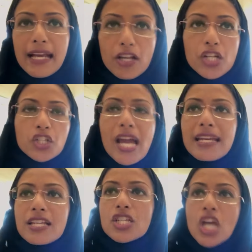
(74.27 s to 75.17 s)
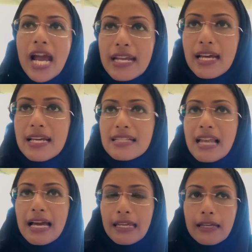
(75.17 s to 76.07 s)
on a train in China is
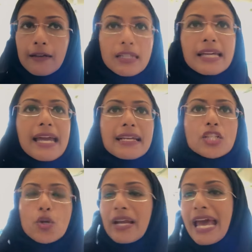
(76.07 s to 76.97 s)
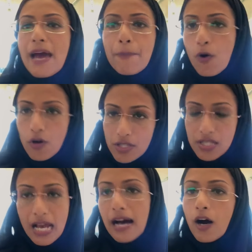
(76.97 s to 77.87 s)
like getting to an airport
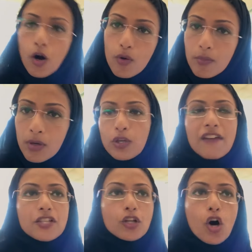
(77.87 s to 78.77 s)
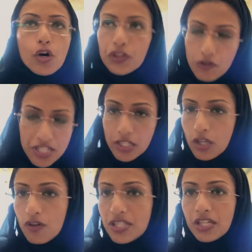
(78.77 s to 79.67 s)
at home. You have to go through
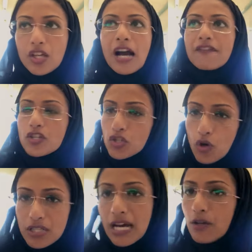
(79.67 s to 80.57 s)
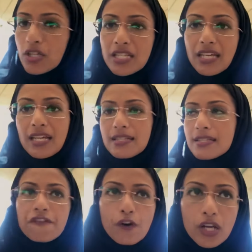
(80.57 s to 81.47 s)
security. You have to sort out your tickets
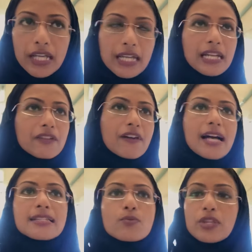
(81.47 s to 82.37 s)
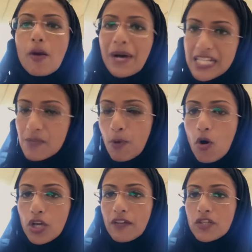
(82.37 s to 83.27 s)
fully in advance with your
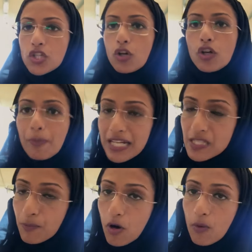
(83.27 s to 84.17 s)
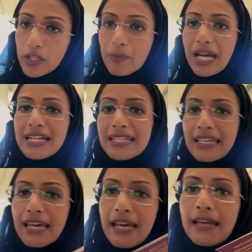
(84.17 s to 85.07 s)
passport. You have to show your passport when you buy a
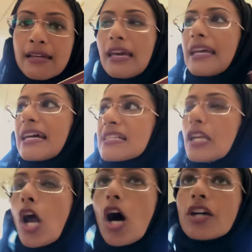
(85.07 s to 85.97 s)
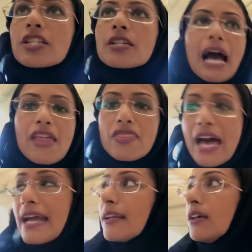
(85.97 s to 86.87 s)
ticket. It gets logged. And
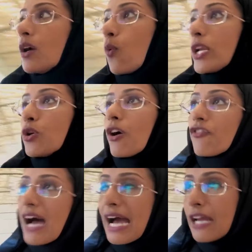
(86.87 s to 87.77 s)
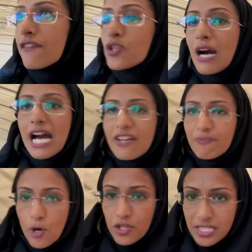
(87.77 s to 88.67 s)
then when you arrive, so I've
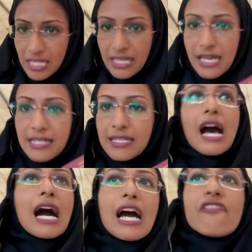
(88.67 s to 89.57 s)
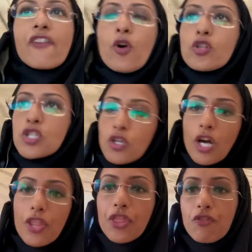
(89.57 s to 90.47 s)
bought the ticket. I've also
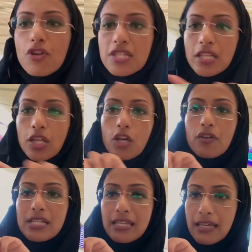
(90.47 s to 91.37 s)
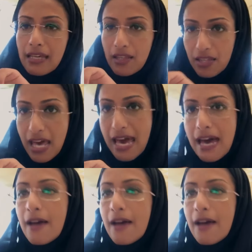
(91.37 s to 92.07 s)
gone through security there.